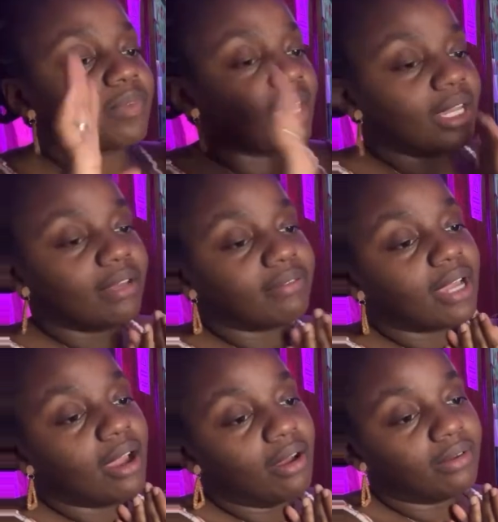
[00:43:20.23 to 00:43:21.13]
I love
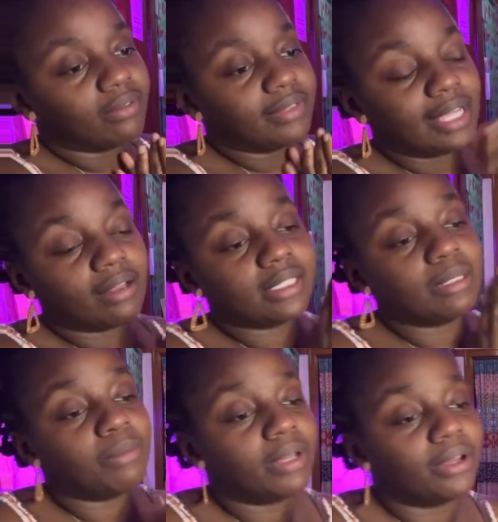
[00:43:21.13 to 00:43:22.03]
y'all. Y'all
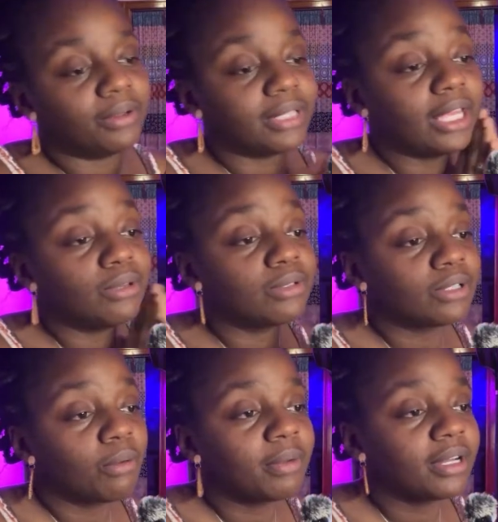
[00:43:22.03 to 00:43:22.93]
sleep well. Thank you
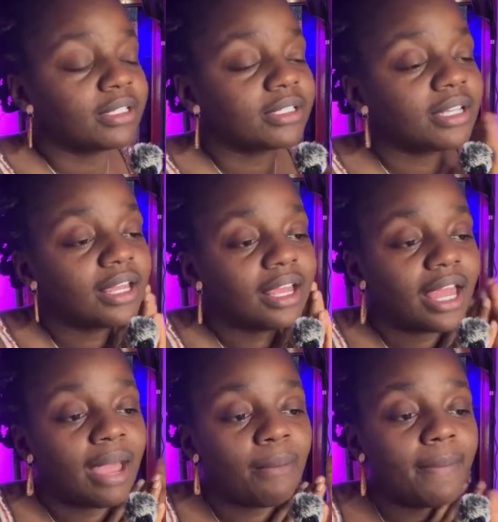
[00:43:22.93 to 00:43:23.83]
so much.
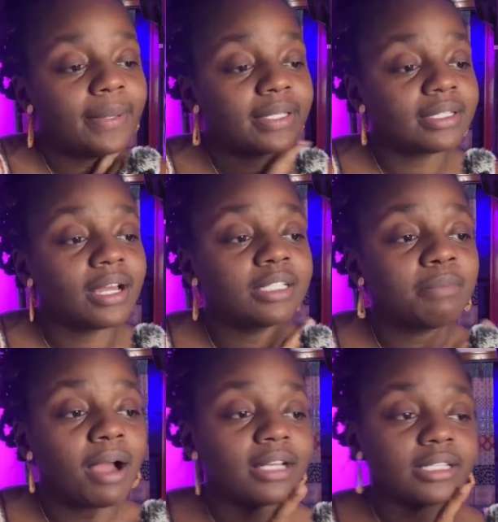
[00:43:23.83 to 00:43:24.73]
And we'll be in touch.
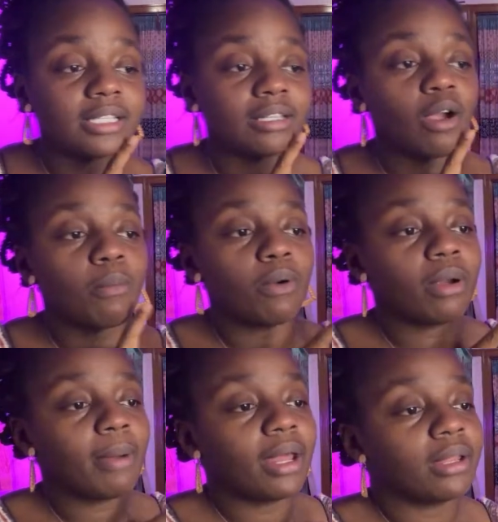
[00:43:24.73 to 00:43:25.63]
Posh, let's talk more
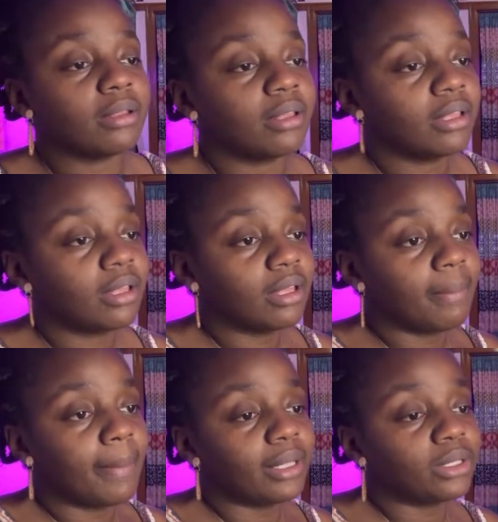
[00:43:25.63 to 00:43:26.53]
about
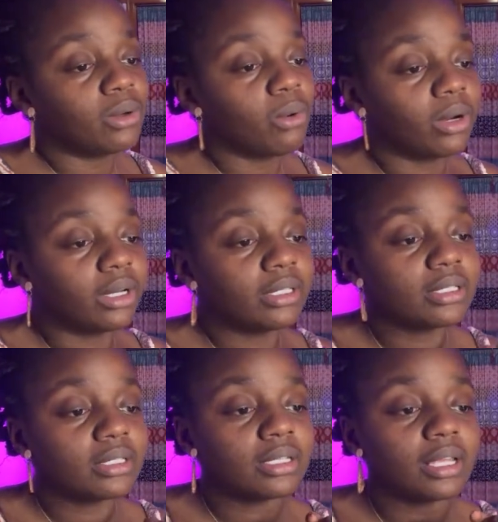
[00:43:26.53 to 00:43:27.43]
the
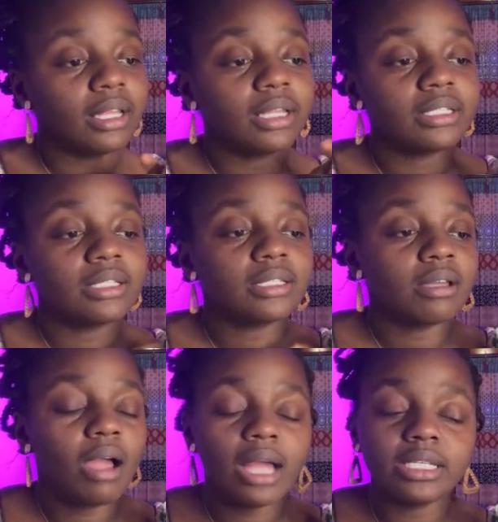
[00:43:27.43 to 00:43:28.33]
course. And let's just
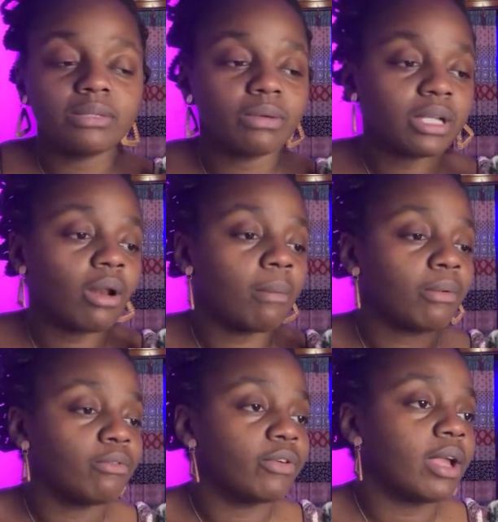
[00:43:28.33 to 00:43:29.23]
talk. I just want y'all to know I'm
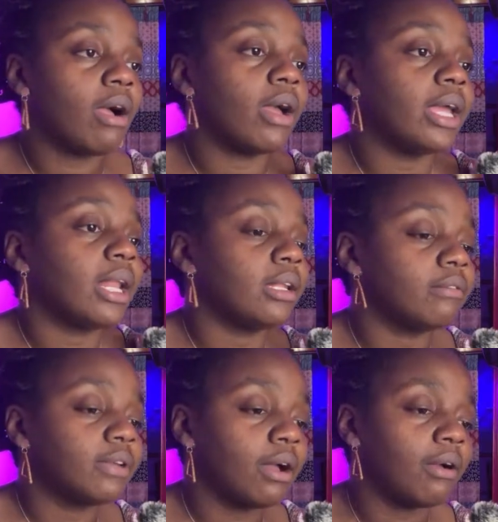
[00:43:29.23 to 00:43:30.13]
rooting for y'all and I
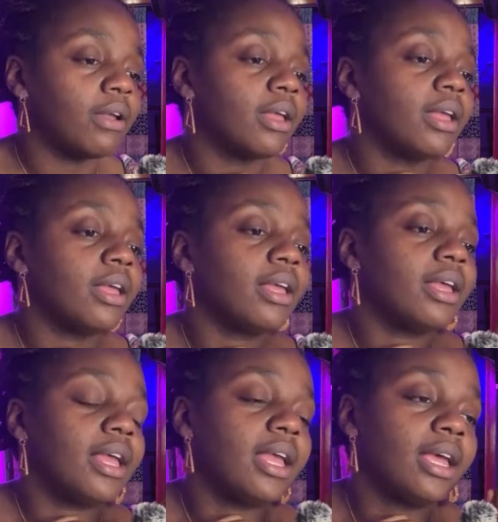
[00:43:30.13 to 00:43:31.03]
love y'all.
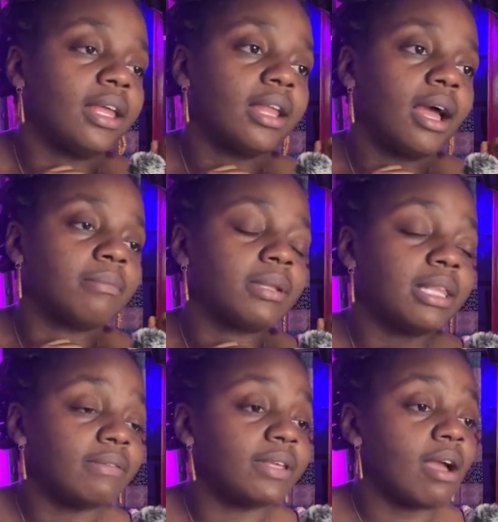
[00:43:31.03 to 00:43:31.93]
And I
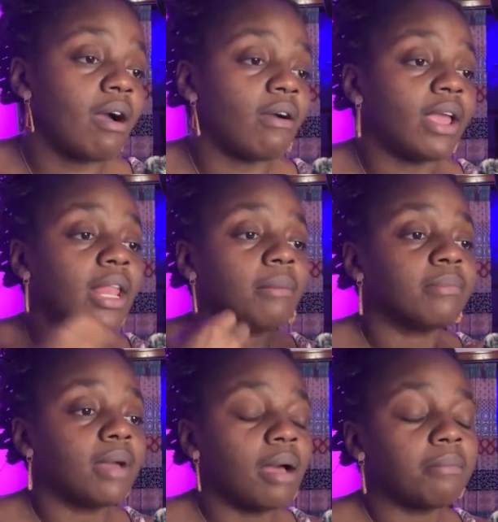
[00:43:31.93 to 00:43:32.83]
believe in y'all,
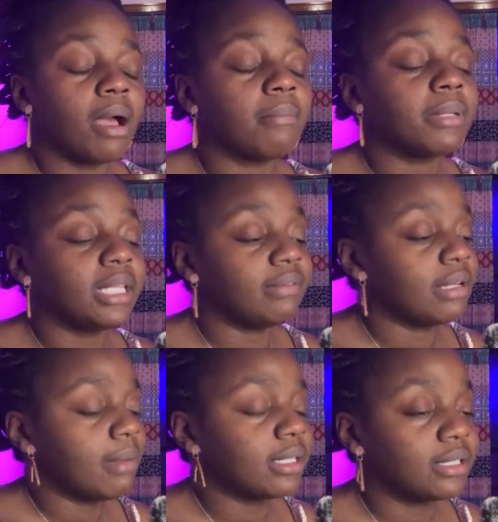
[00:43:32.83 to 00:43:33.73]
and I'm believing
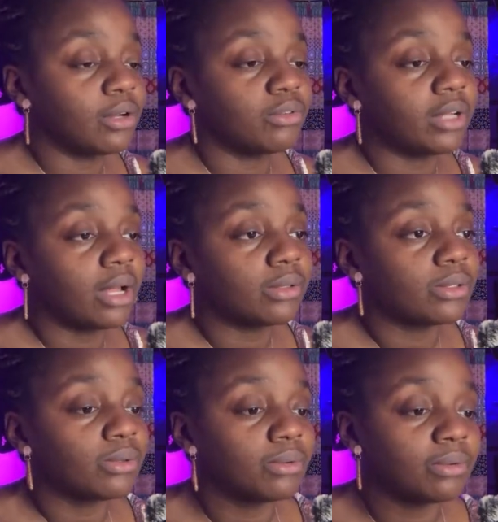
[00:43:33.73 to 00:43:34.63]
in myself now
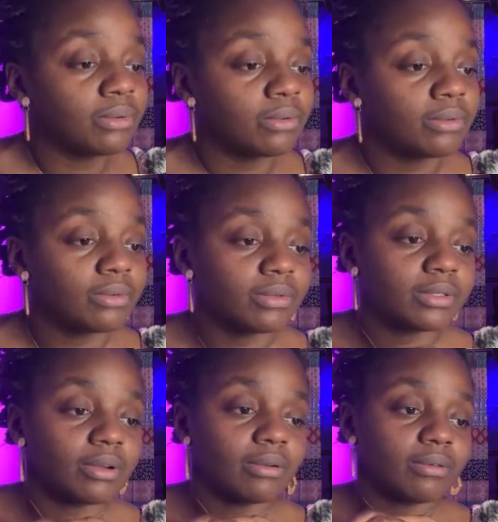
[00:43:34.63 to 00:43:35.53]
too.
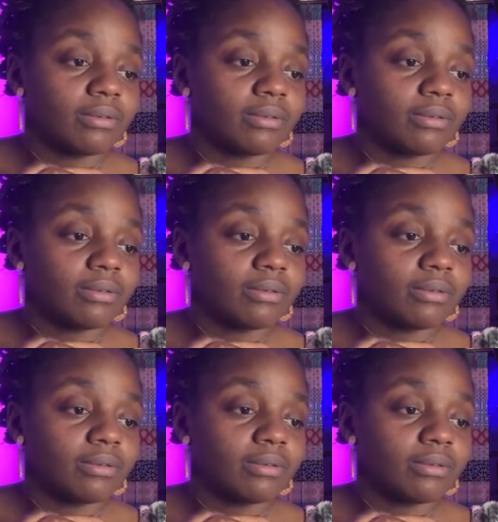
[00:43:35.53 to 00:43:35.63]
So